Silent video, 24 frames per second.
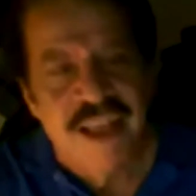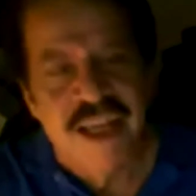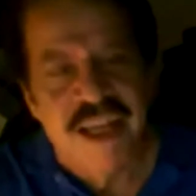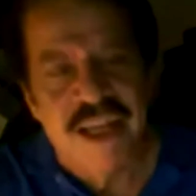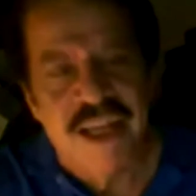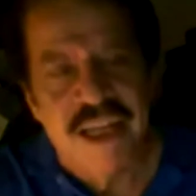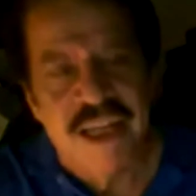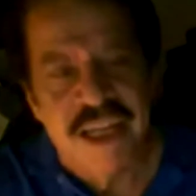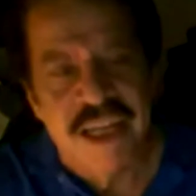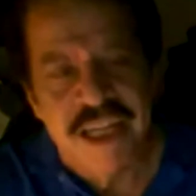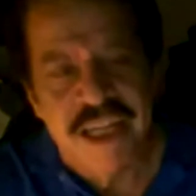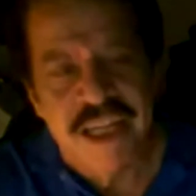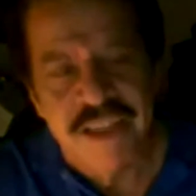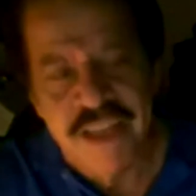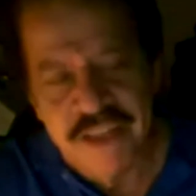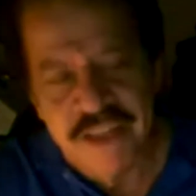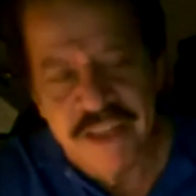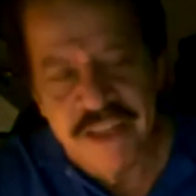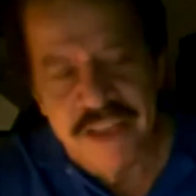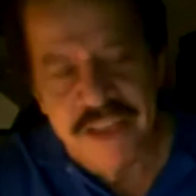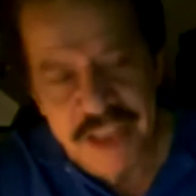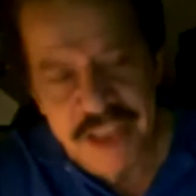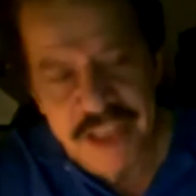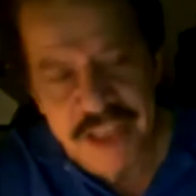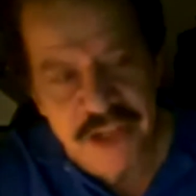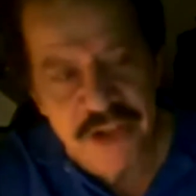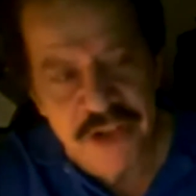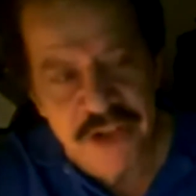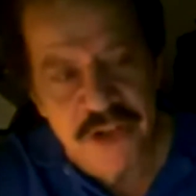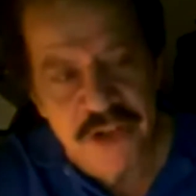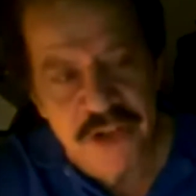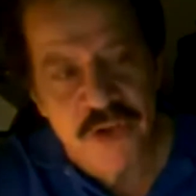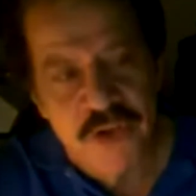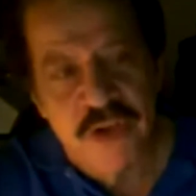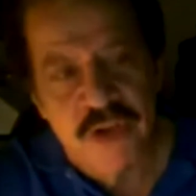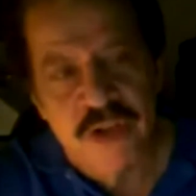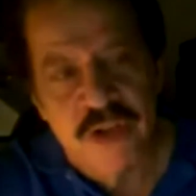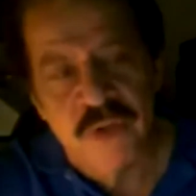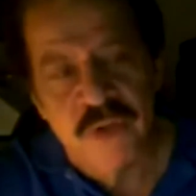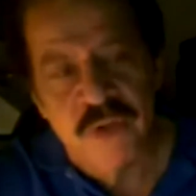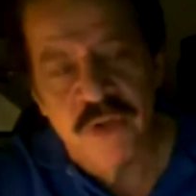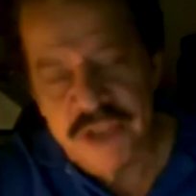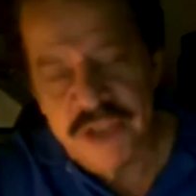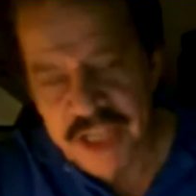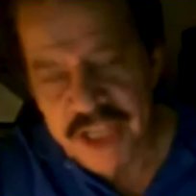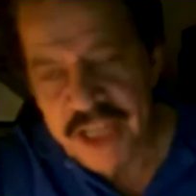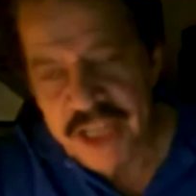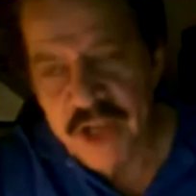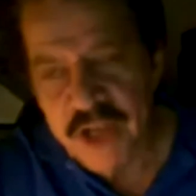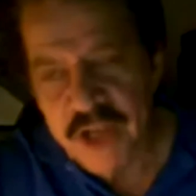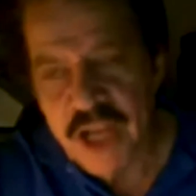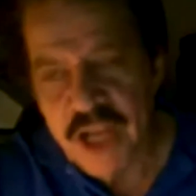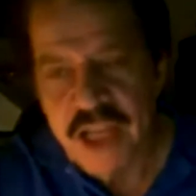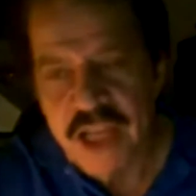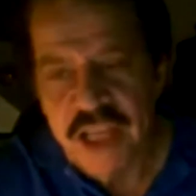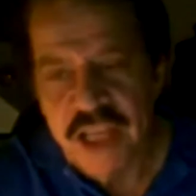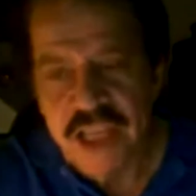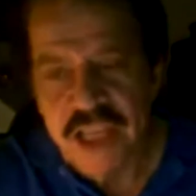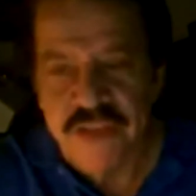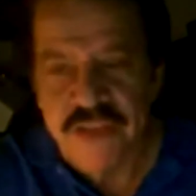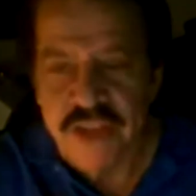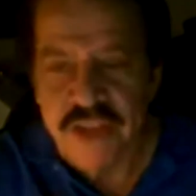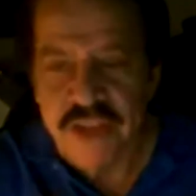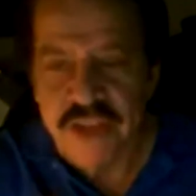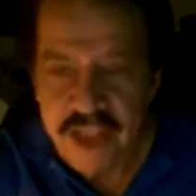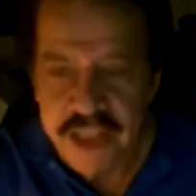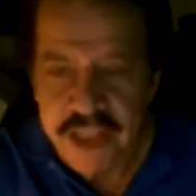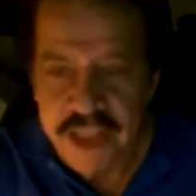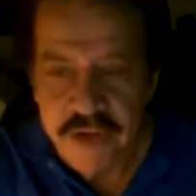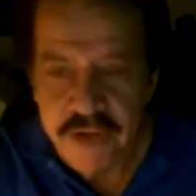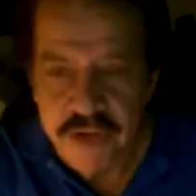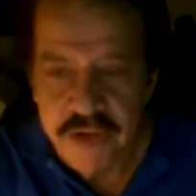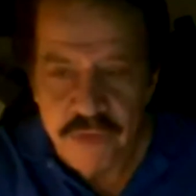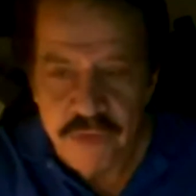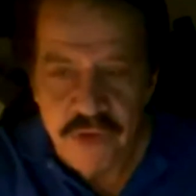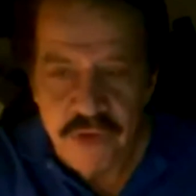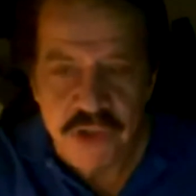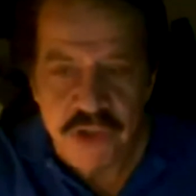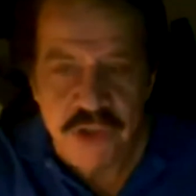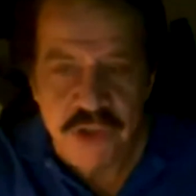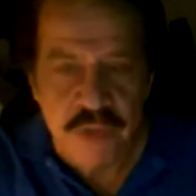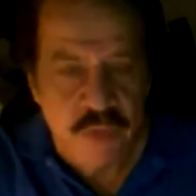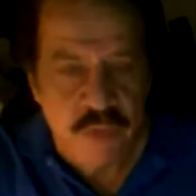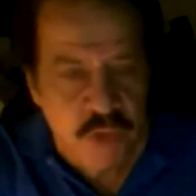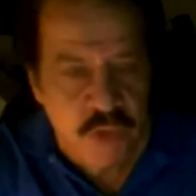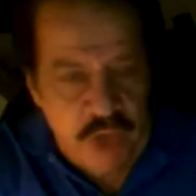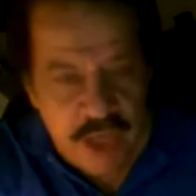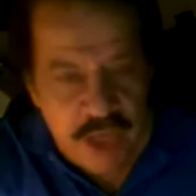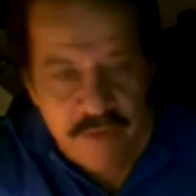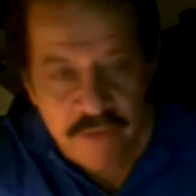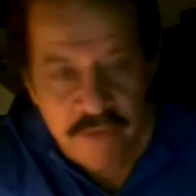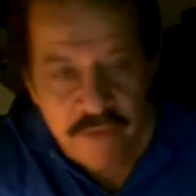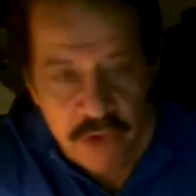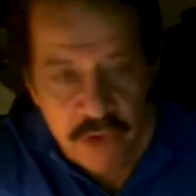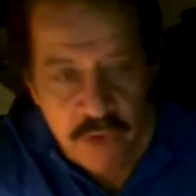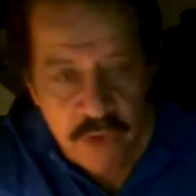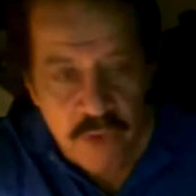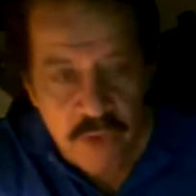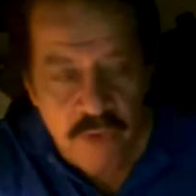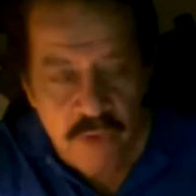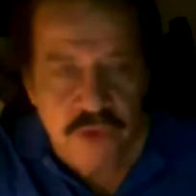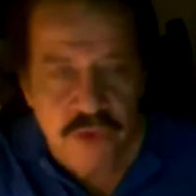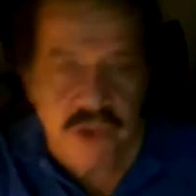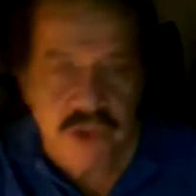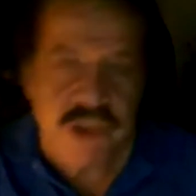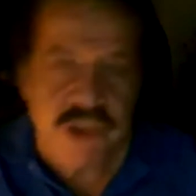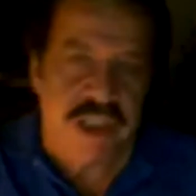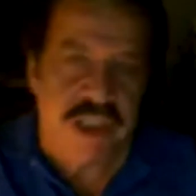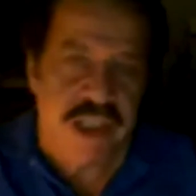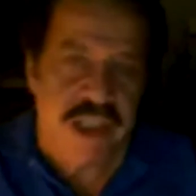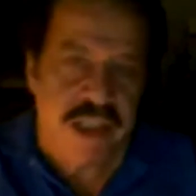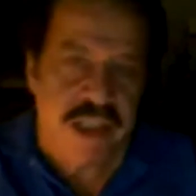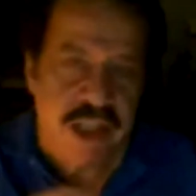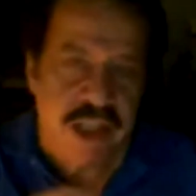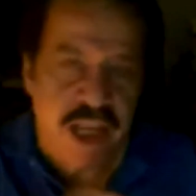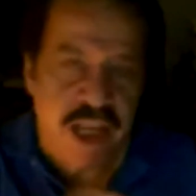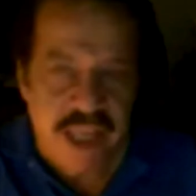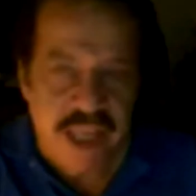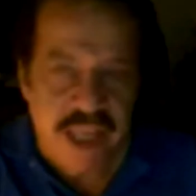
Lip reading: And then the editor will say, it's a cleaner version. We have the old version, and then